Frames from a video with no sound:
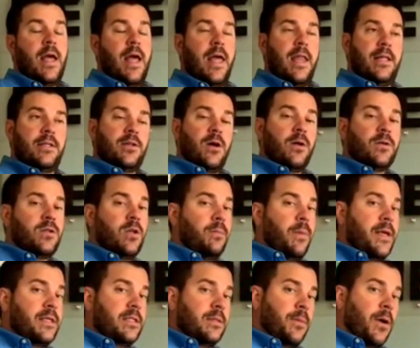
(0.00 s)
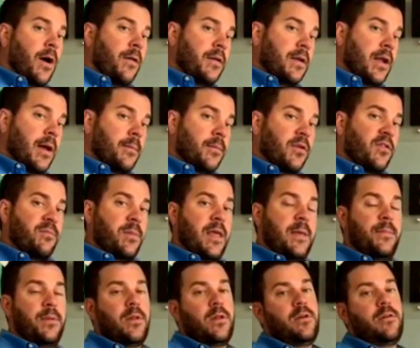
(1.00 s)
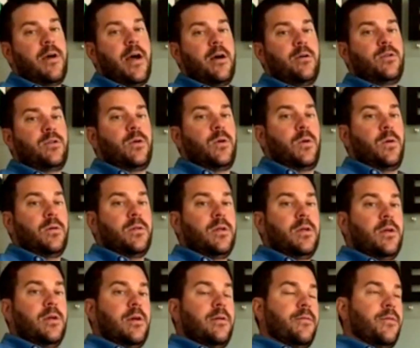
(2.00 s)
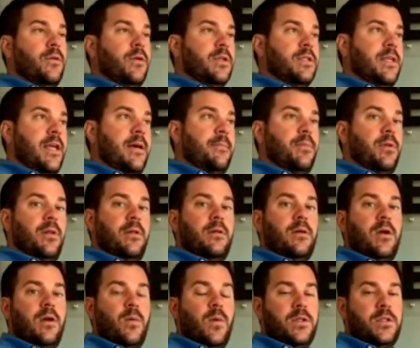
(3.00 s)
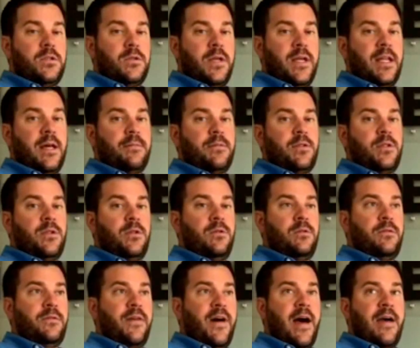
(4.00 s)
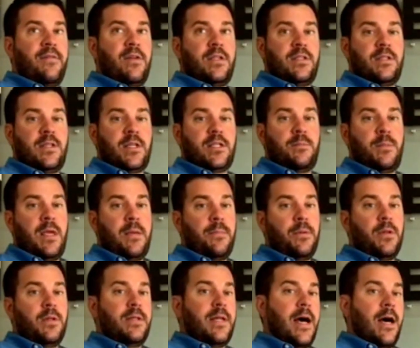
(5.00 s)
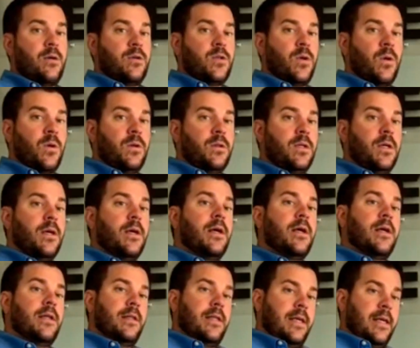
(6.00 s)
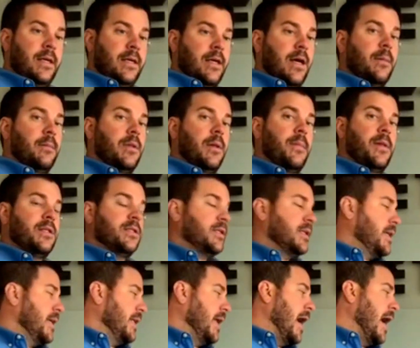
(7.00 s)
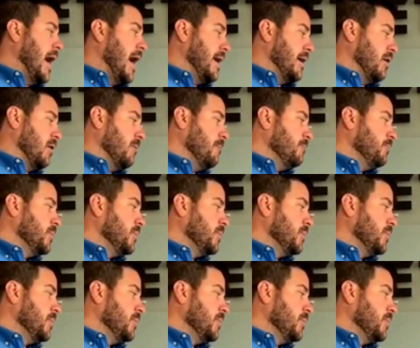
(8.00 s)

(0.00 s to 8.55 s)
And it's also based upon the number of people in your household. For example, once you get up to 5 and 6 people in the household, the income limits get higher.